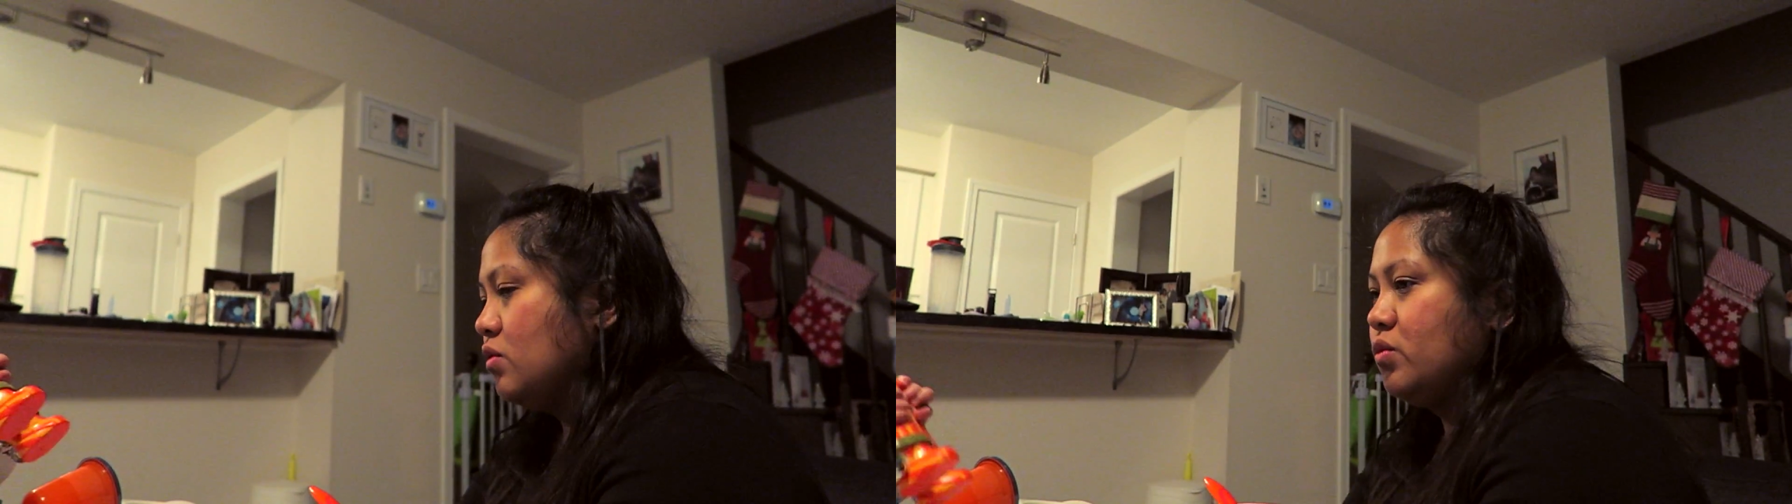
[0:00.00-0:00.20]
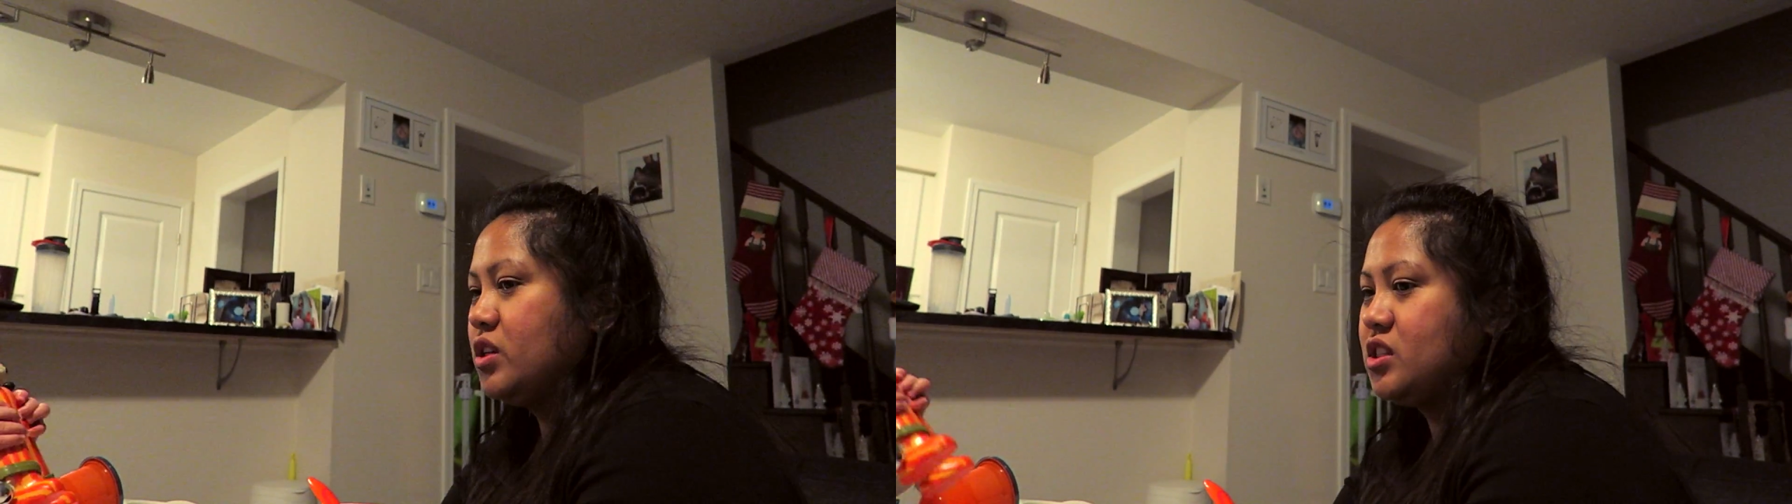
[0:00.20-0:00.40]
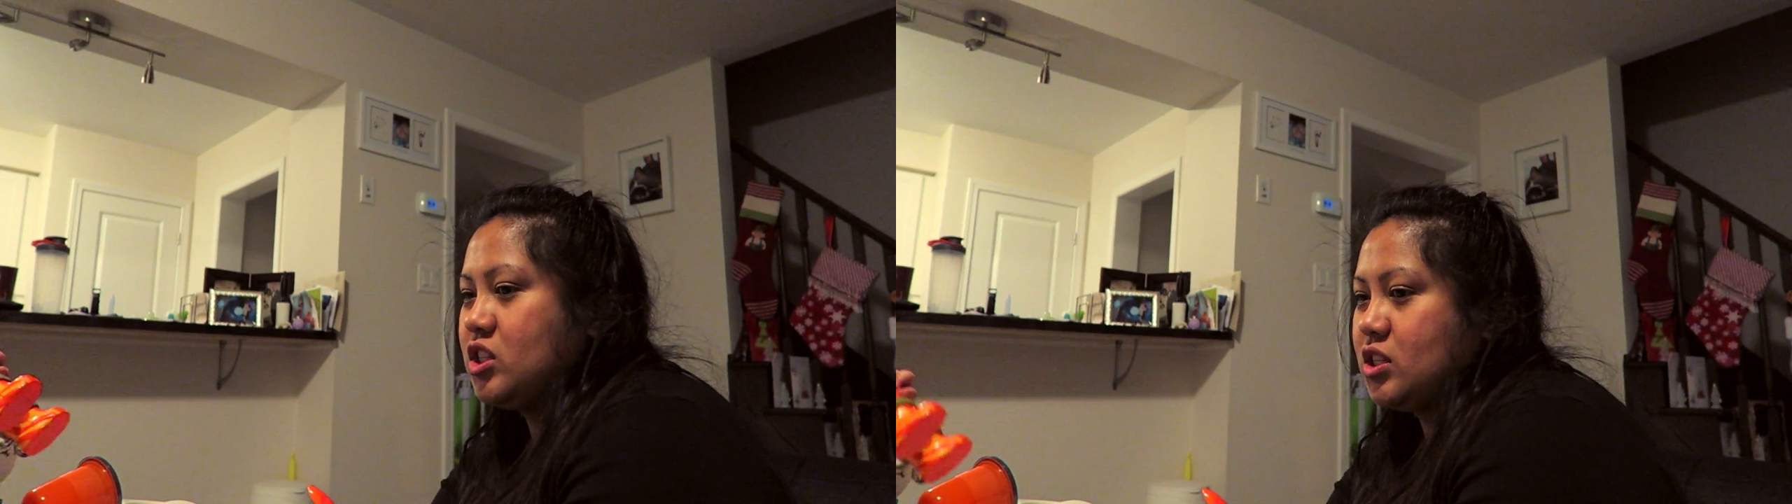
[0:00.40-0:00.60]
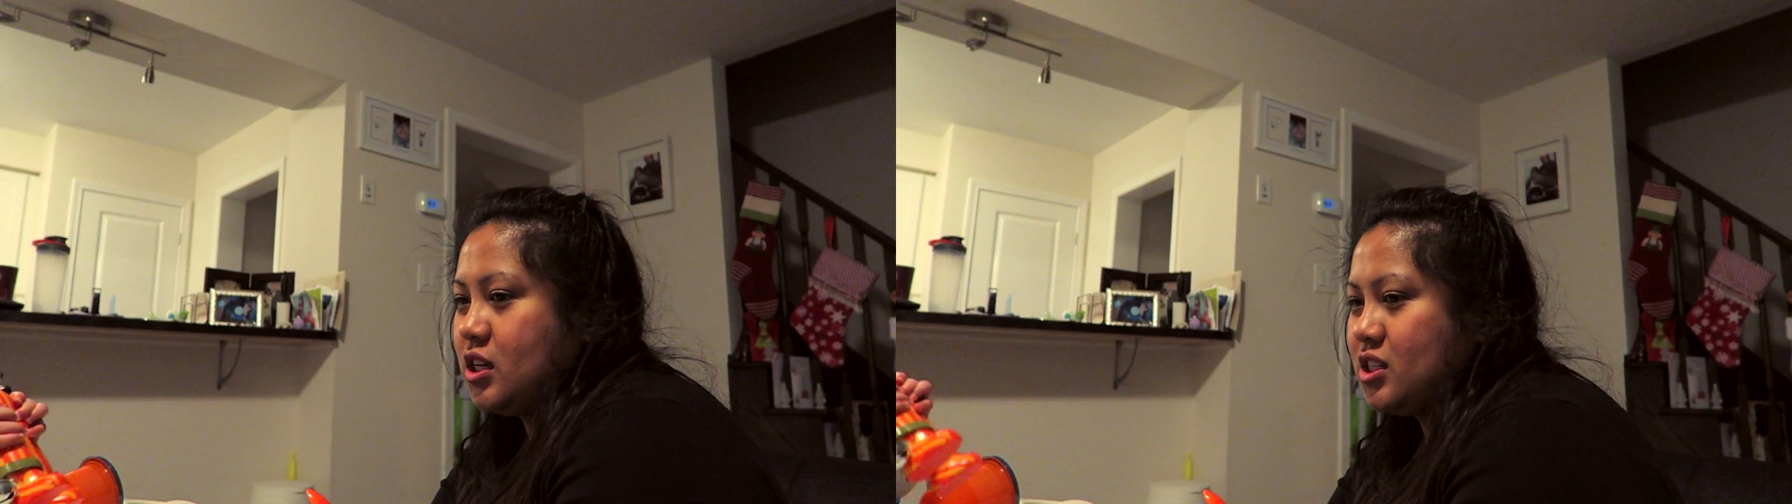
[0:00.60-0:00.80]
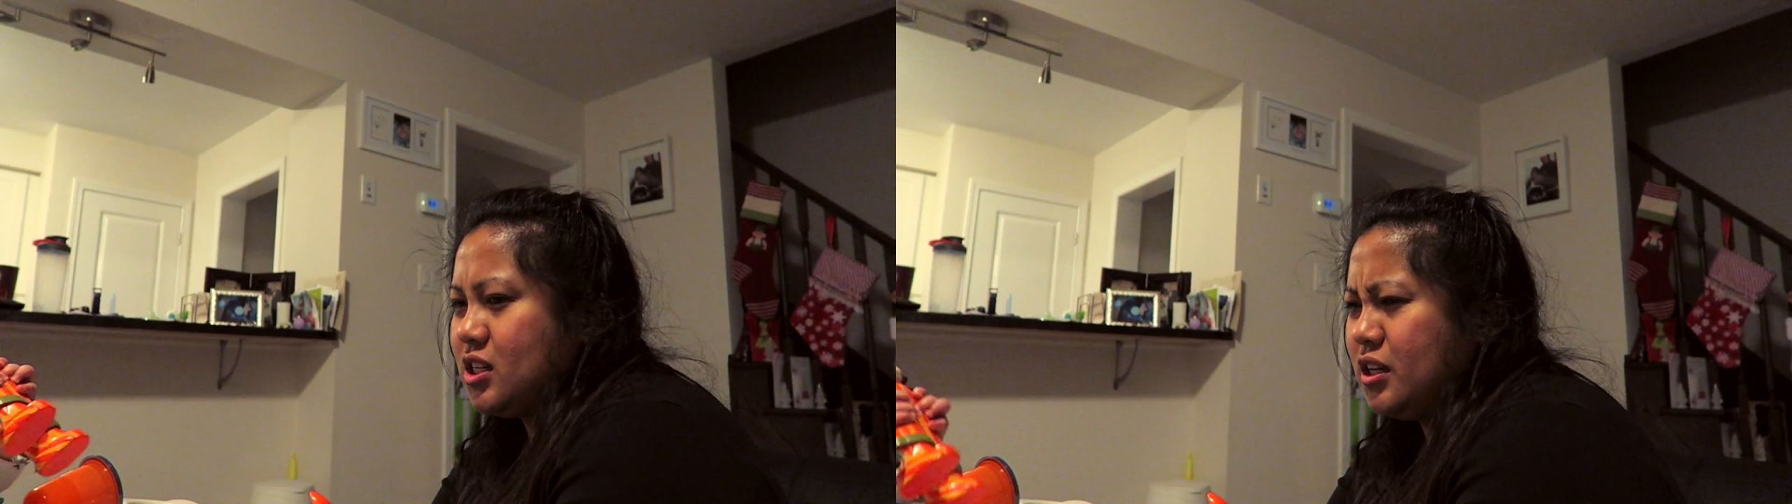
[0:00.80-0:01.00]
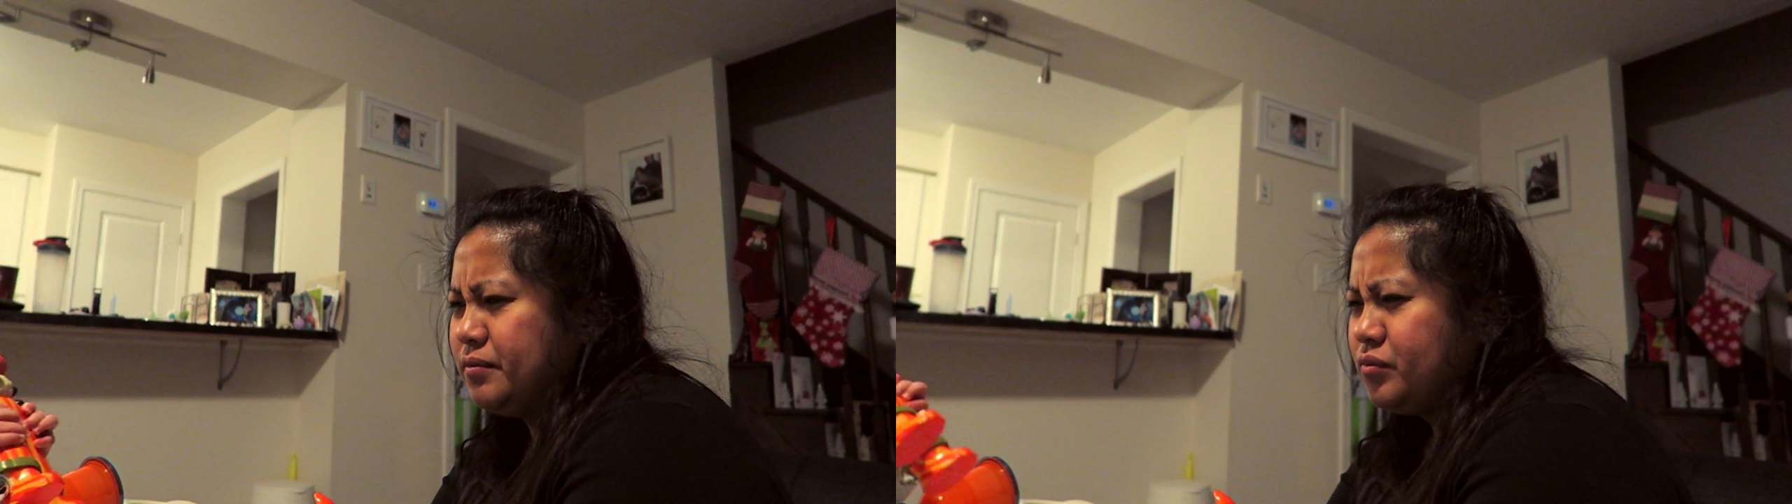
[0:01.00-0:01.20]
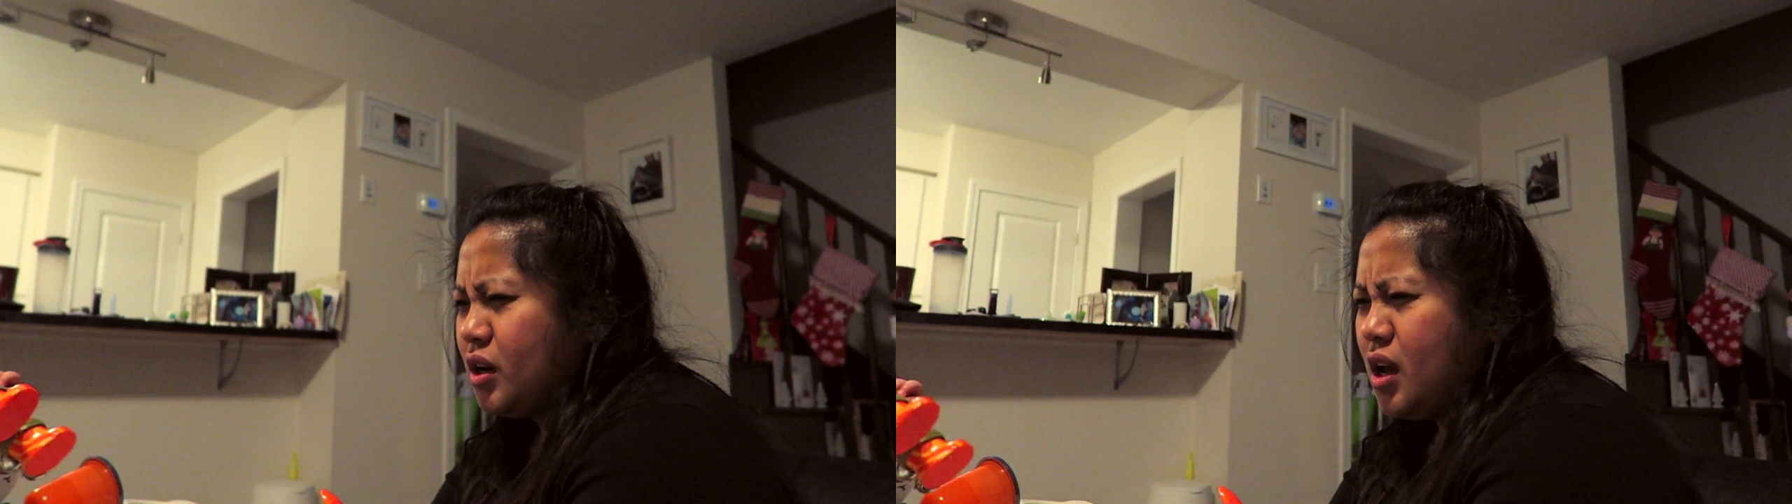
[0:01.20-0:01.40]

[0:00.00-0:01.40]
was disgusting.